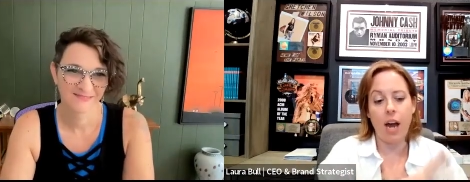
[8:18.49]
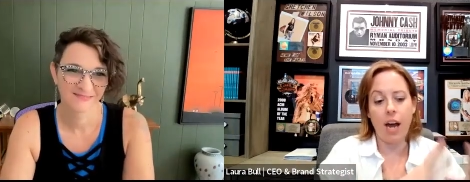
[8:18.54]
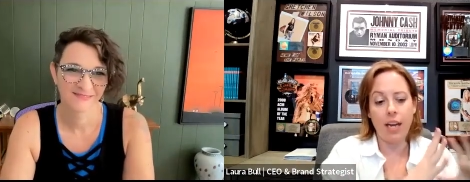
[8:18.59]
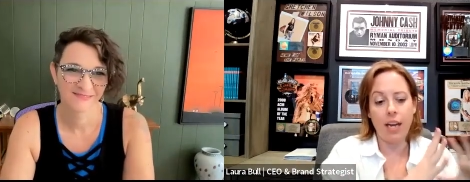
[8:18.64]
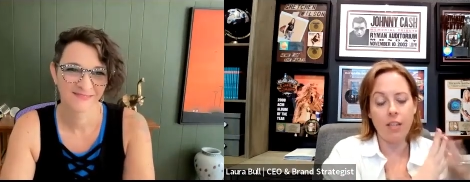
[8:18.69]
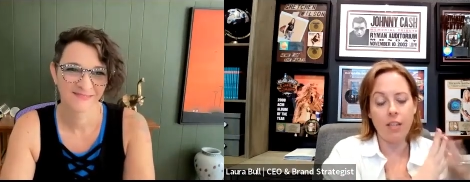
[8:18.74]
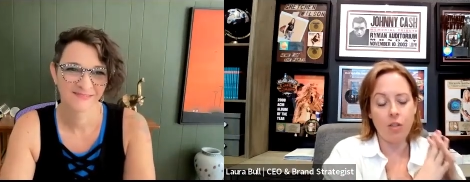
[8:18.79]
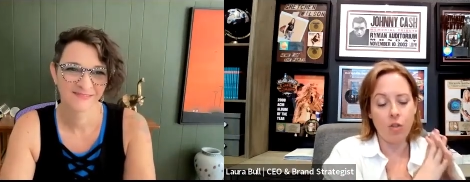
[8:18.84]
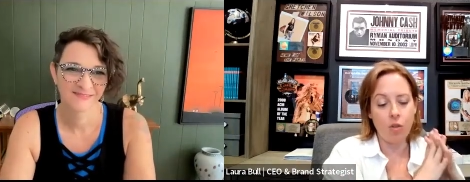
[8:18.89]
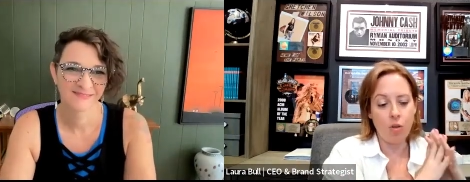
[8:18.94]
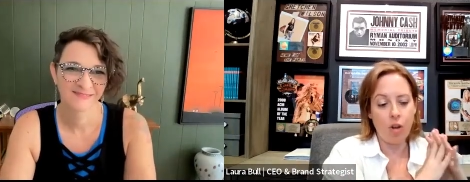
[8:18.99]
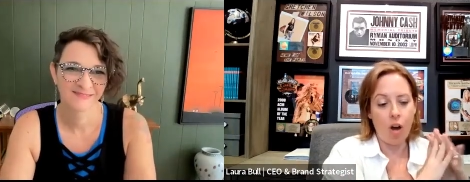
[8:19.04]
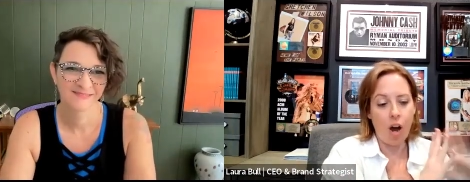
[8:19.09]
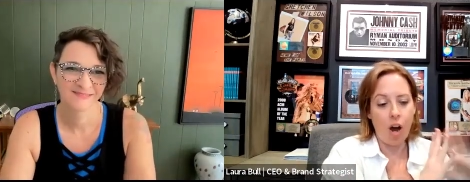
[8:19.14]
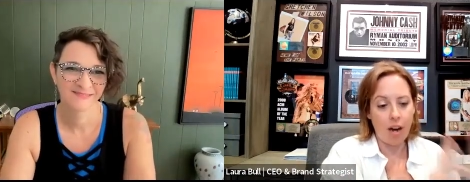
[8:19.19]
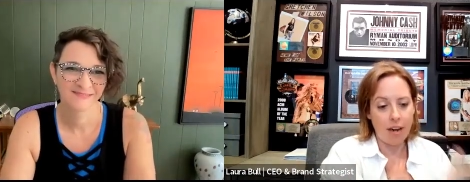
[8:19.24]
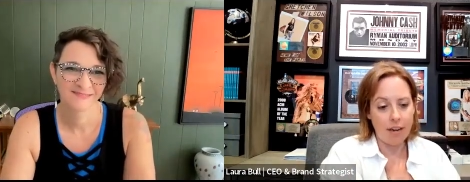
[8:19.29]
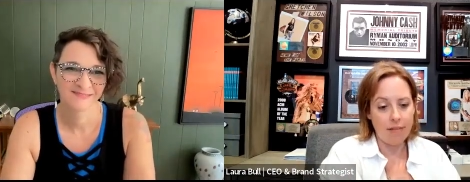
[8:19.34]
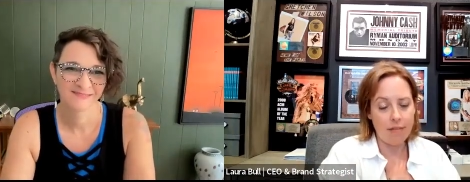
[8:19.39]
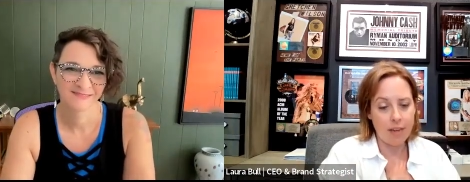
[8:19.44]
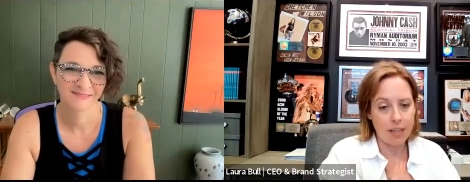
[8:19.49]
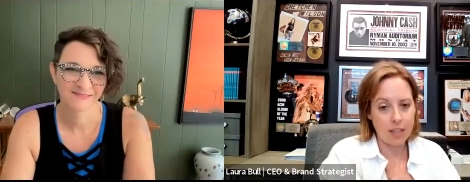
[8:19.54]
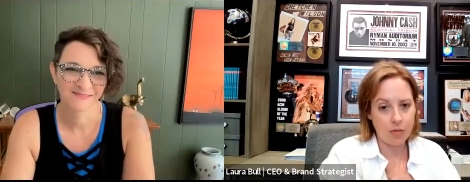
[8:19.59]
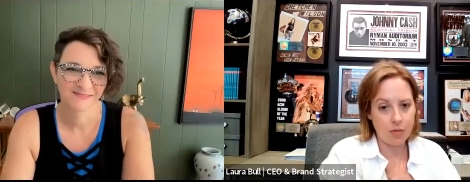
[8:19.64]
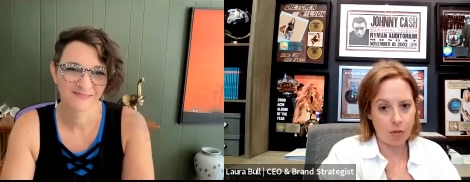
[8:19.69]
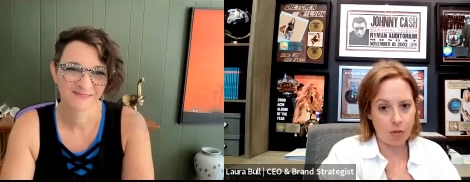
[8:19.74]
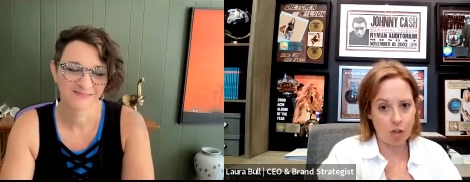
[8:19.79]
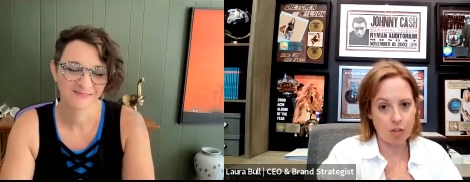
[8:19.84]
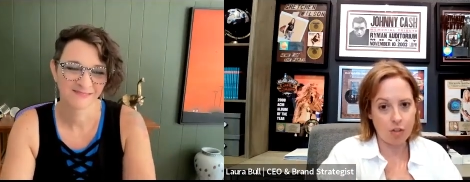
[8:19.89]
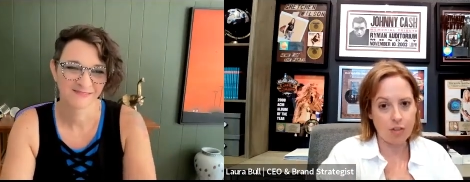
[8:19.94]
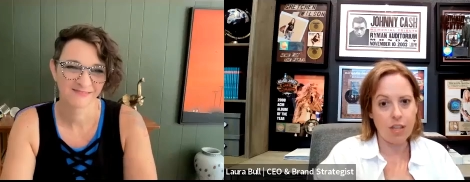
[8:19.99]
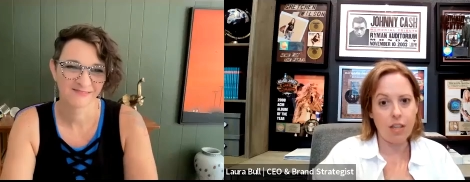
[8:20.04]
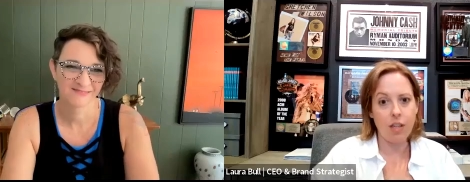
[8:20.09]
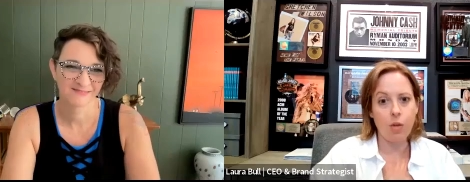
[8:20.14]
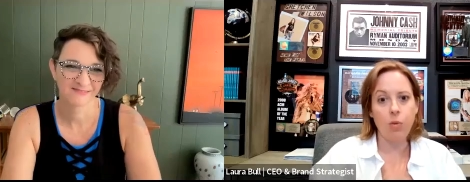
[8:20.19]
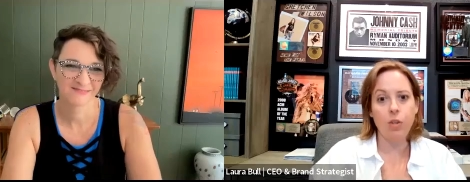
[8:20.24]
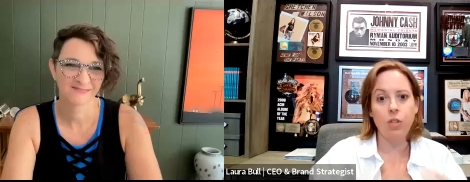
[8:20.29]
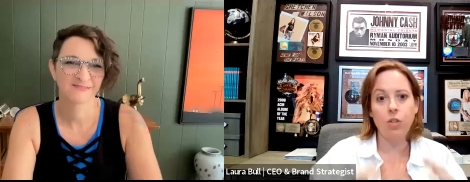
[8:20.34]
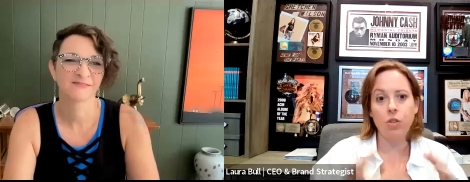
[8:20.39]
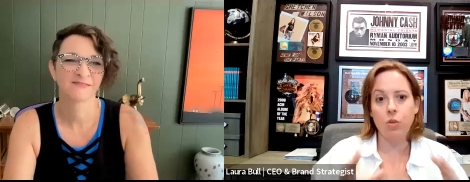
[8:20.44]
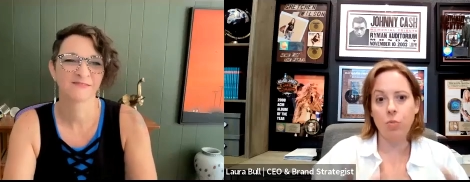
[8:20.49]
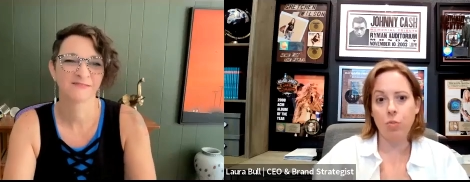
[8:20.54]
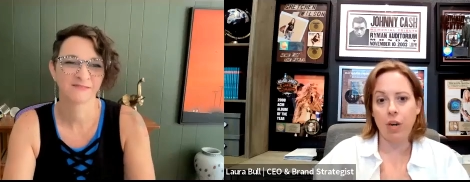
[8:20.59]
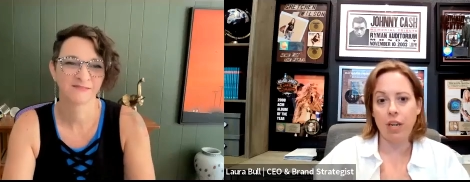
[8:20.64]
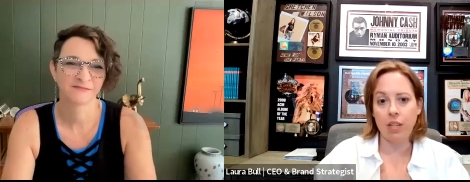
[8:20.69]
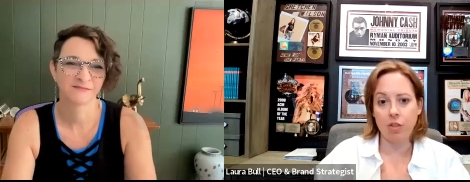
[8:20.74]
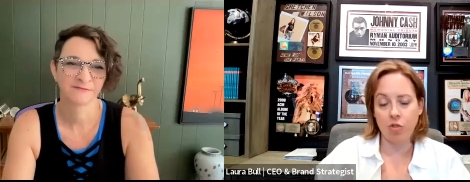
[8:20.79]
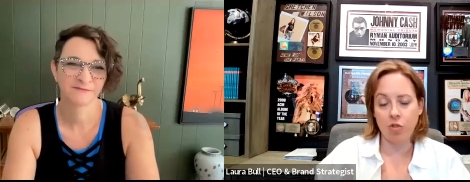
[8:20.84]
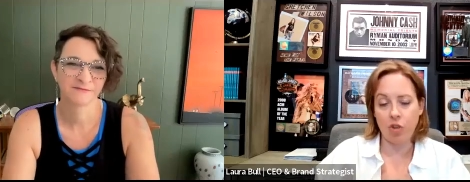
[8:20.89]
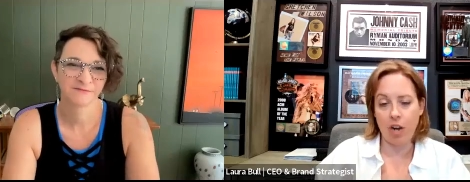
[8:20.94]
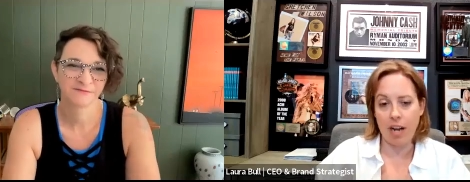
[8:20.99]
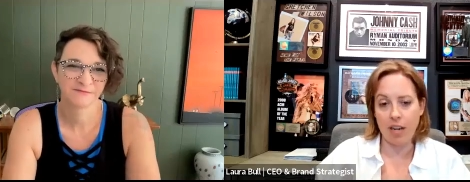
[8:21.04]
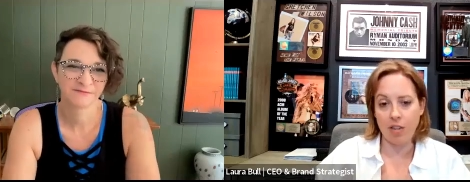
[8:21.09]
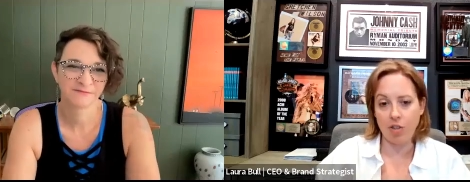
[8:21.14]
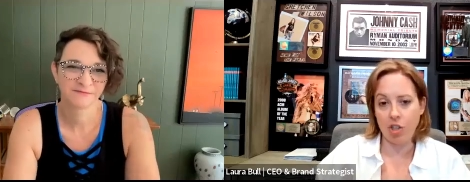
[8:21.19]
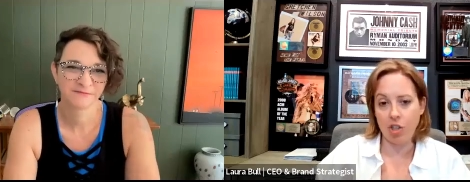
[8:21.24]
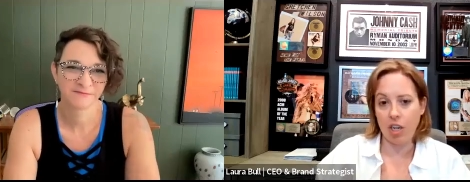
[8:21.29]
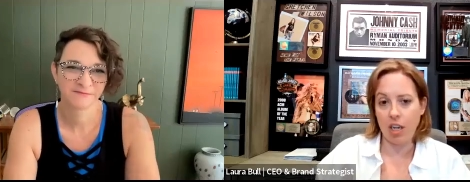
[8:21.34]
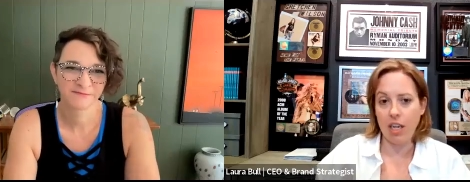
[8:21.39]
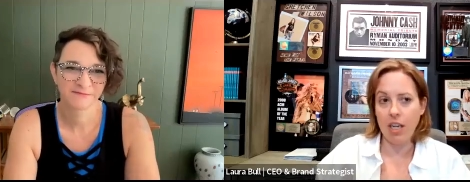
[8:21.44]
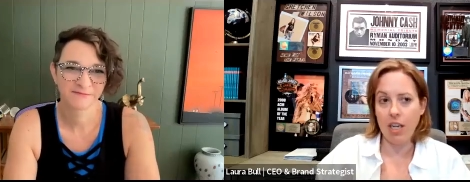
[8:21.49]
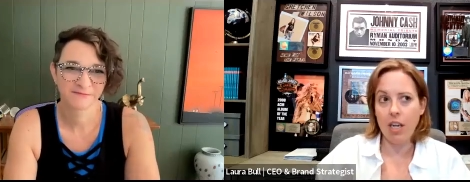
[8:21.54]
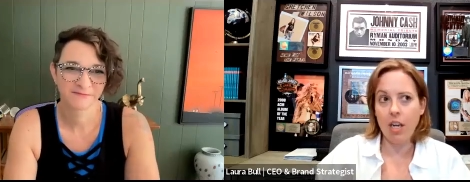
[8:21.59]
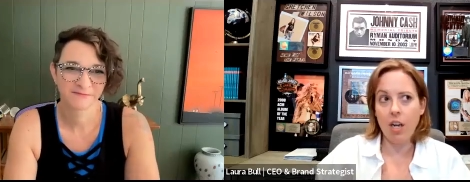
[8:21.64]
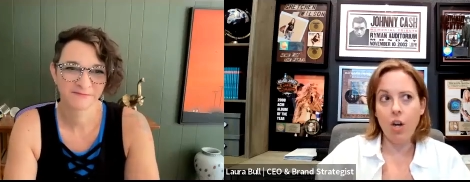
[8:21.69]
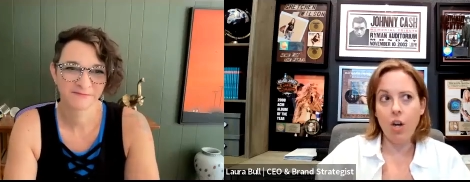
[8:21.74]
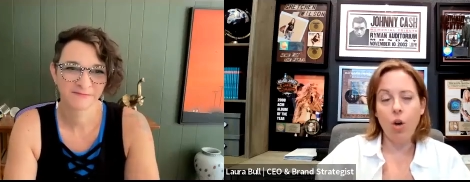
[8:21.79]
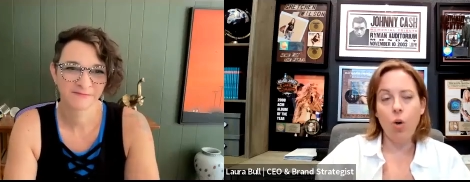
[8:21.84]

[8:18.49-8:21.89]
Speaker 1: I do the audit phase first, and then we do the brand strategy,